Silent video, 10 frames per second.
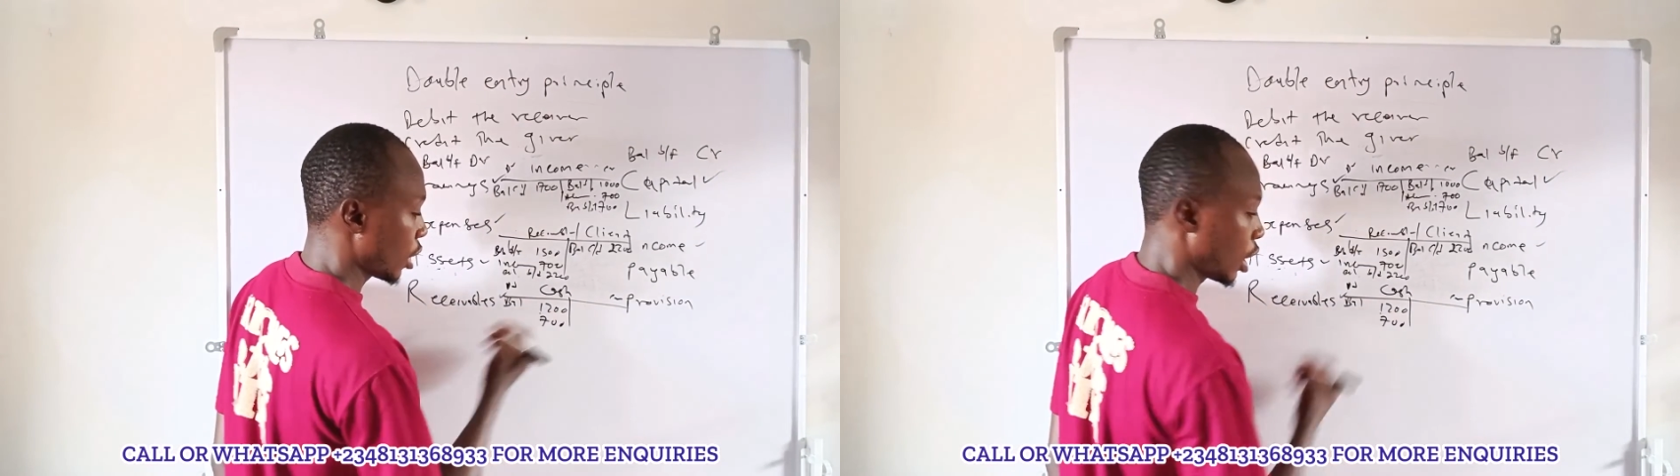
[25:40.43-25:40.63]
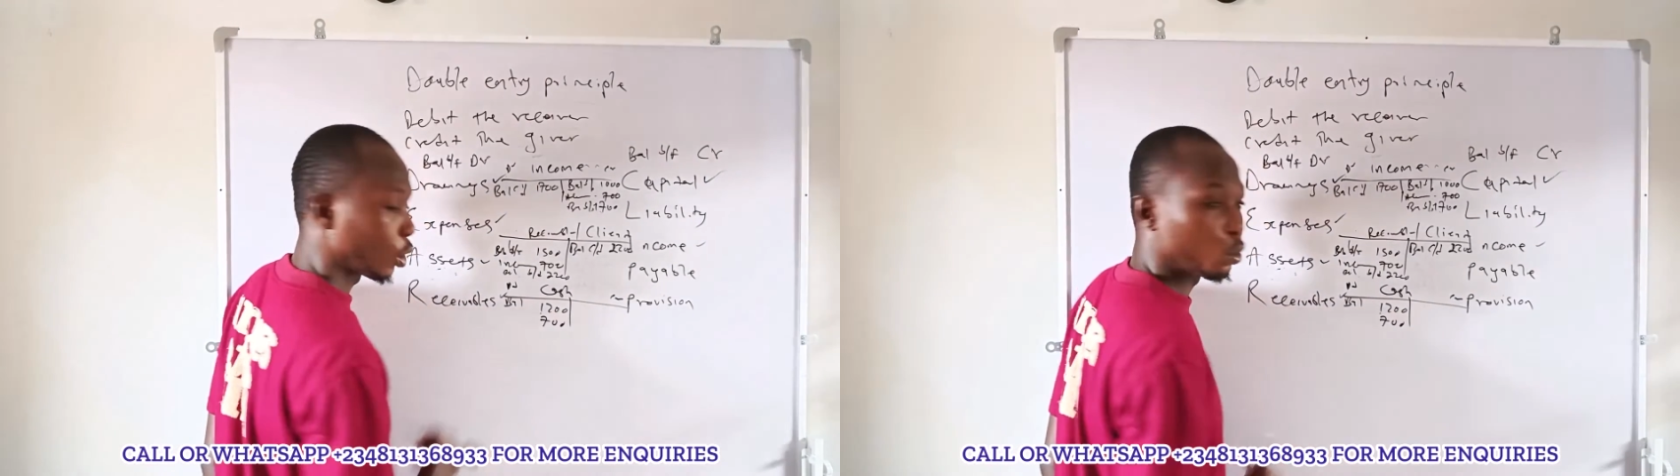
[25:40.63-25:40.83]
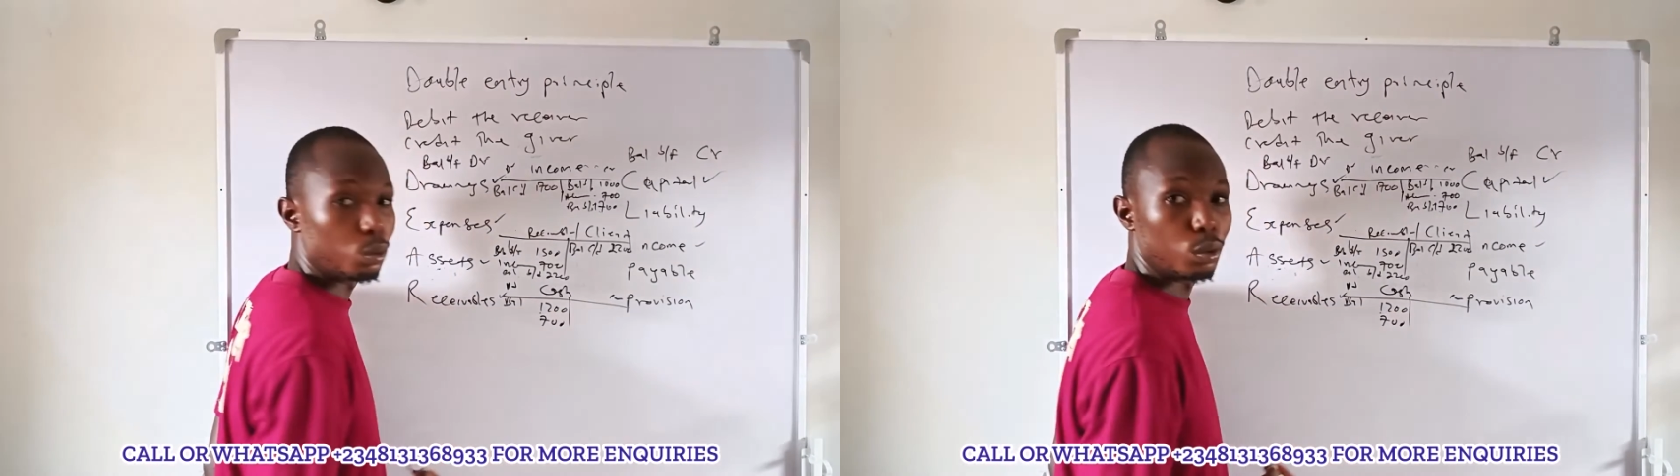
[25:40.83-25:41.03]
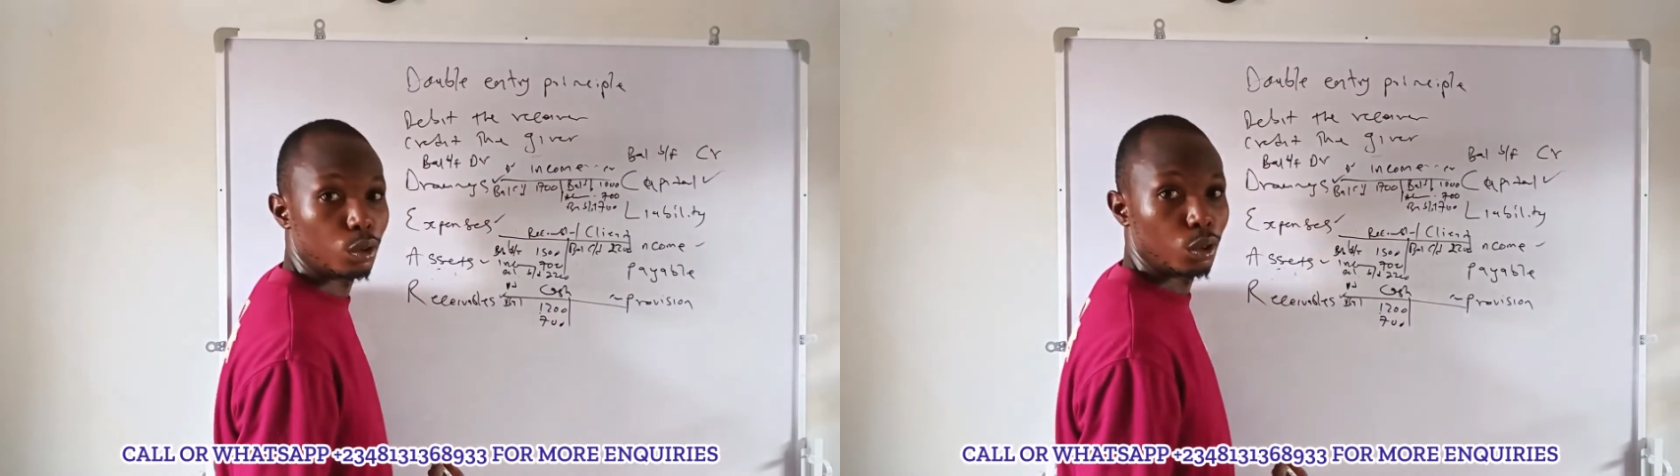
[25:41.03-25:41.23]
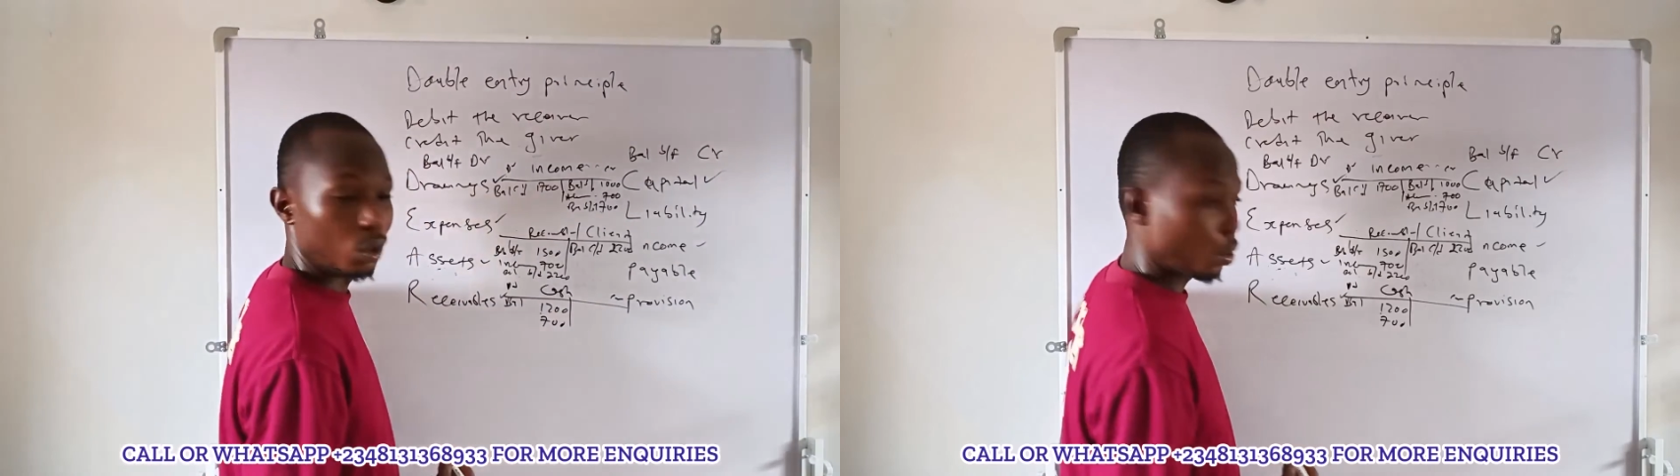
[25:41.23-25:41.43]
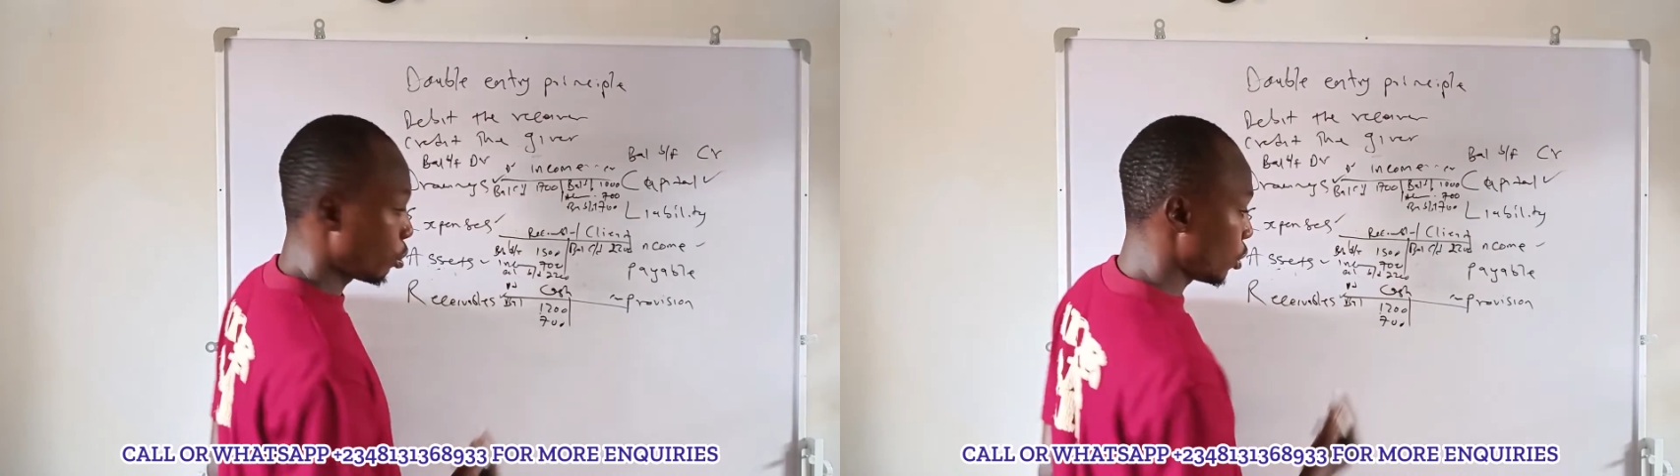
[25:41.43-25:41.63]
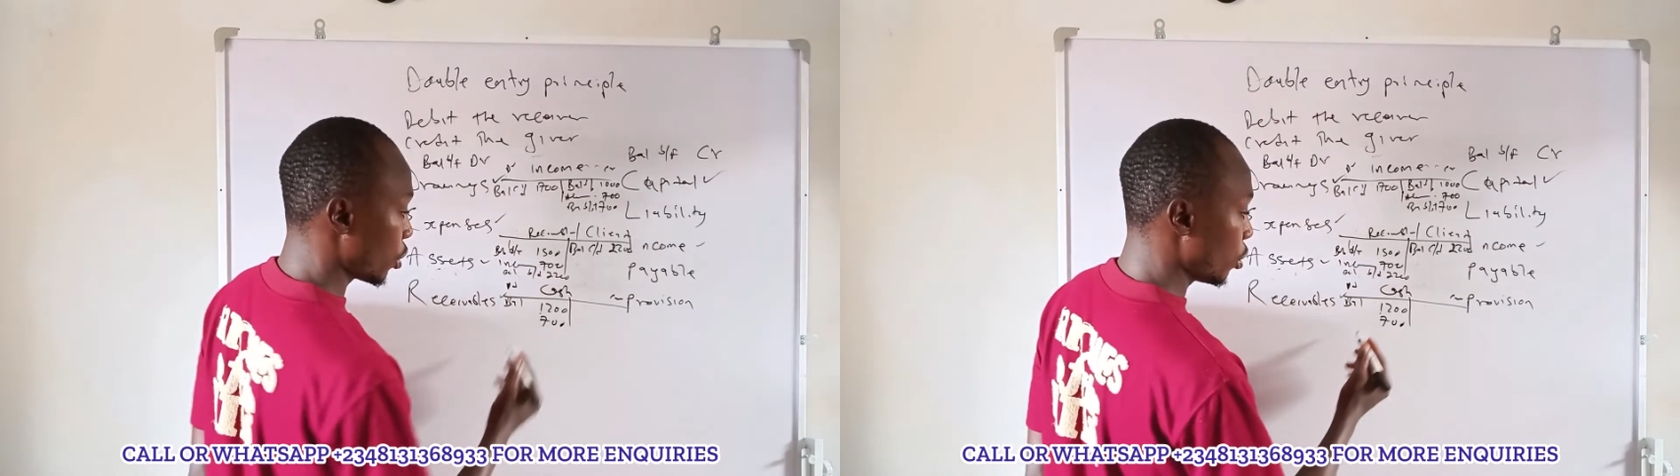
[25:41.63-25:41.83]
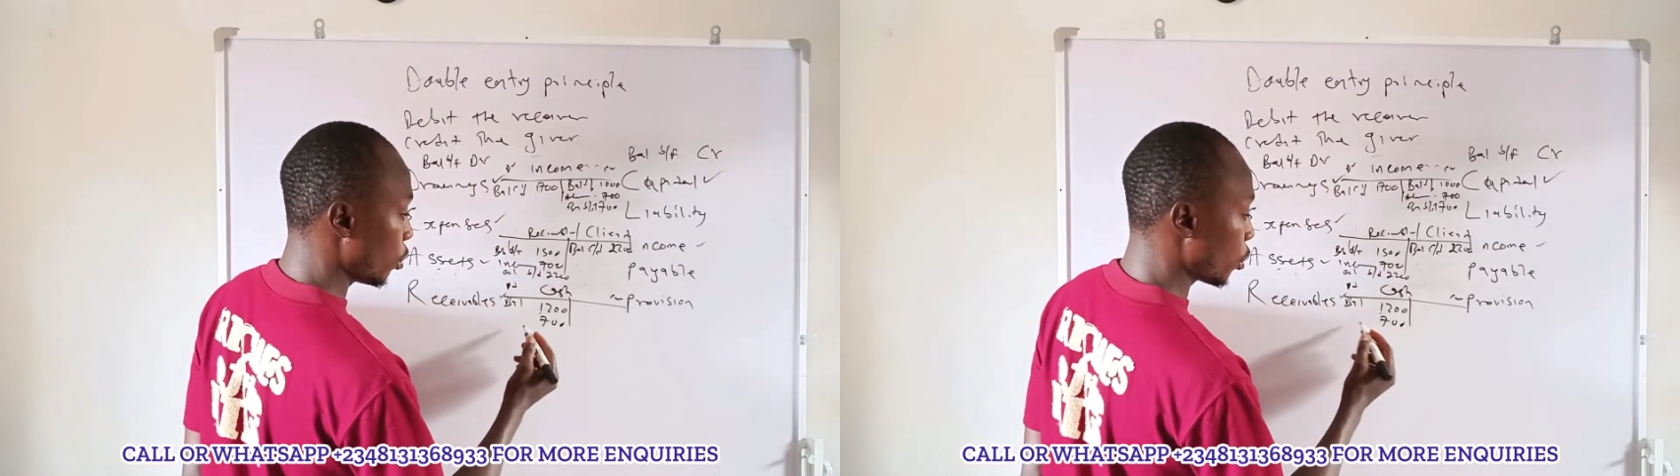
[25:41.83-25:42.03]
angle. So
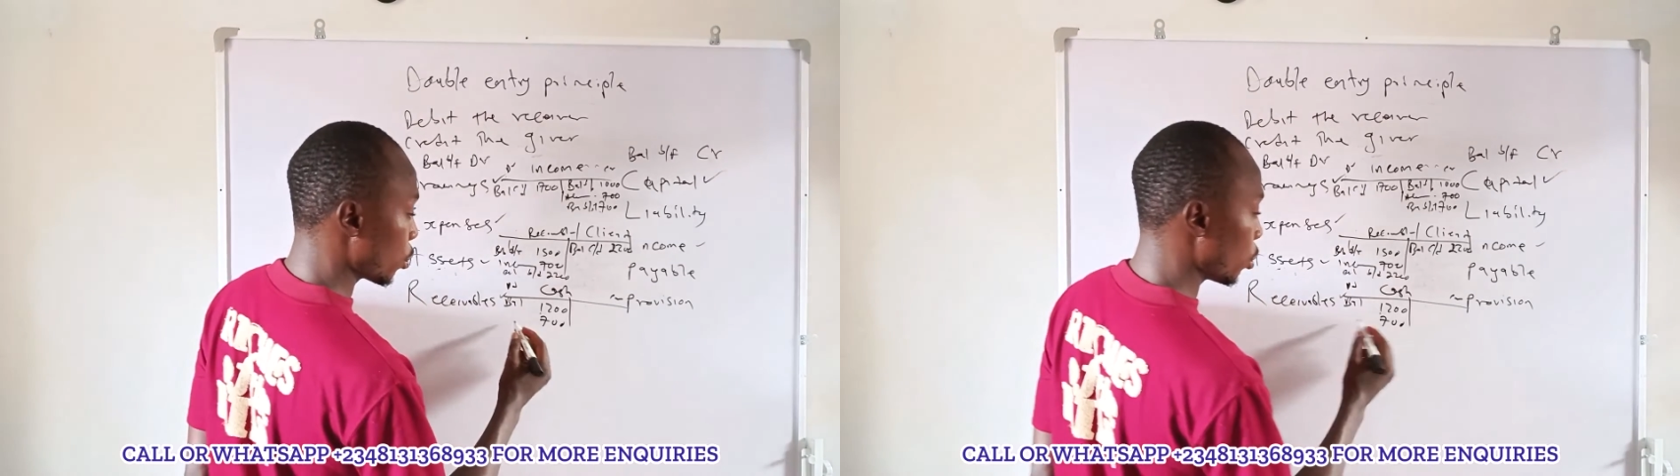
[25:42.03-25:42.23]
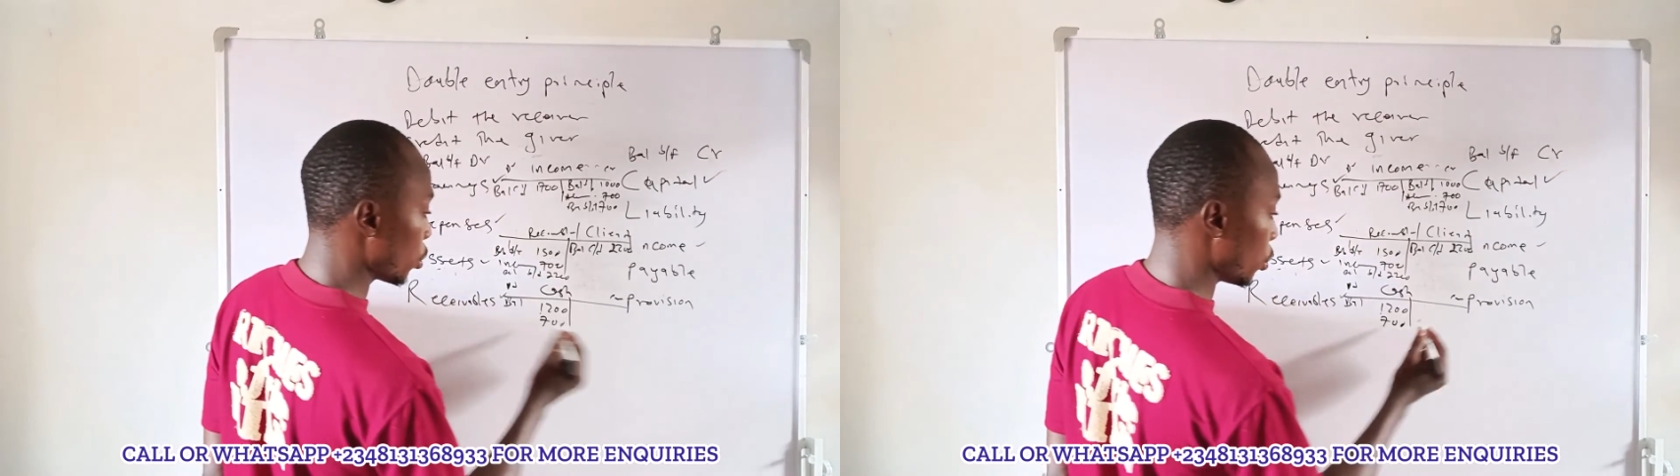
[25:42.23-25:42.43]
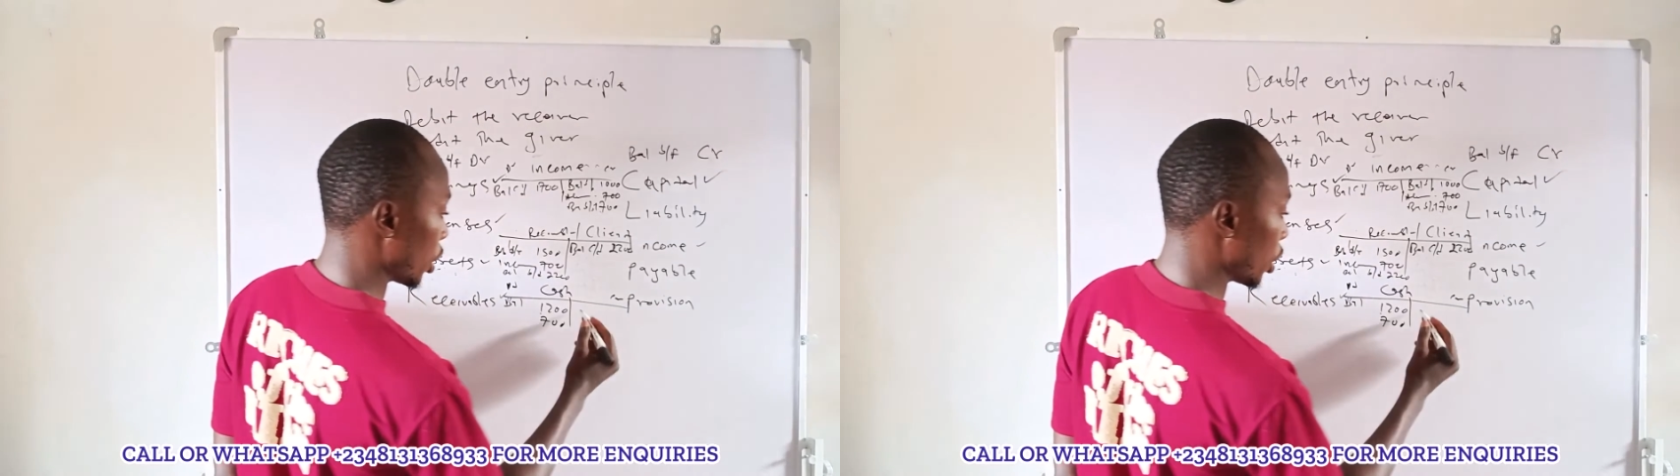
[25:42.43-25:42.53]
it's also going to